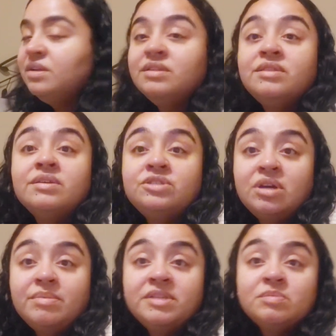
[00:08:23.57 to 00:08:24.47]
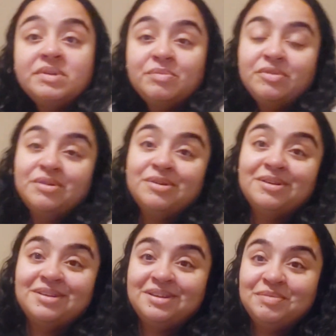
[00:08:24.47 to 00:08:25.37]
the job has been
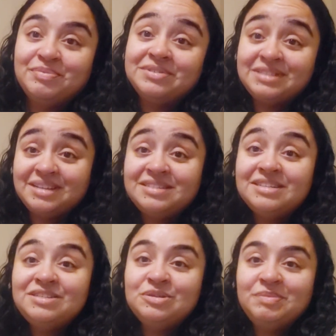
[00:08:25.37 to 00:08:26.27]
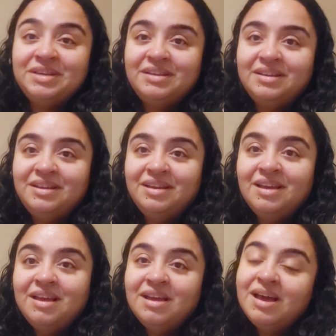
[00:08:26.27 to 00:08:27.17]
presented to me
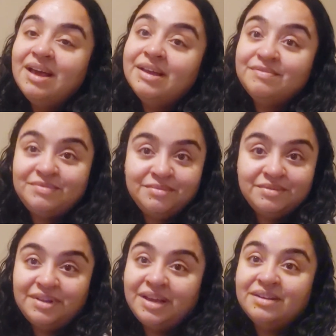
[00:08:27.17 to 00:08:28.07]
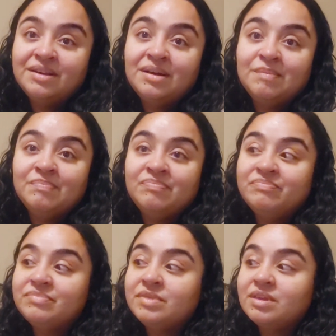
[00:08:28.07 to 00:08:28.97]
i and
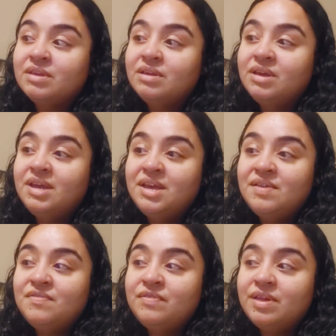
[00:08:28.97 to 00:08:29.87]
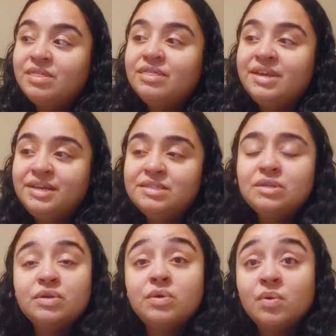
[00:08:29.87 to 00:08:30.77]
um, if things
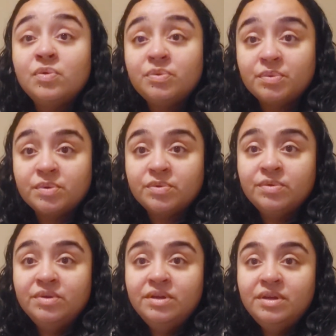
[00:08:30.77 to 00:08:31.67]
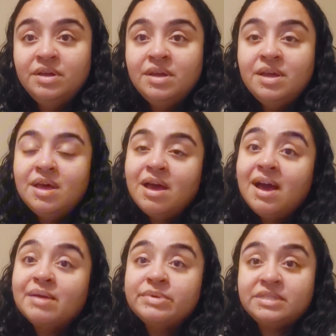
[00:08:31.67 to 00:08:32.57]
go through
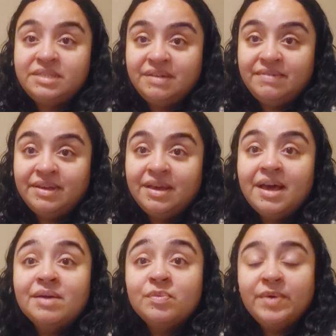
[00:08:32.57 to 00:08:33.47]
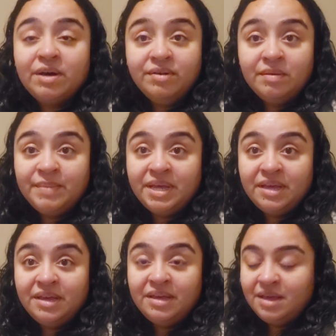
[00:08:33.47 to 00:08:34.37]
i receive it i welcome
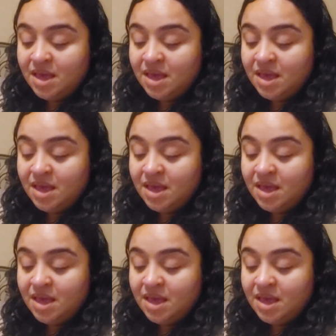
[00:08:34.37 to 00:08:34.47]
it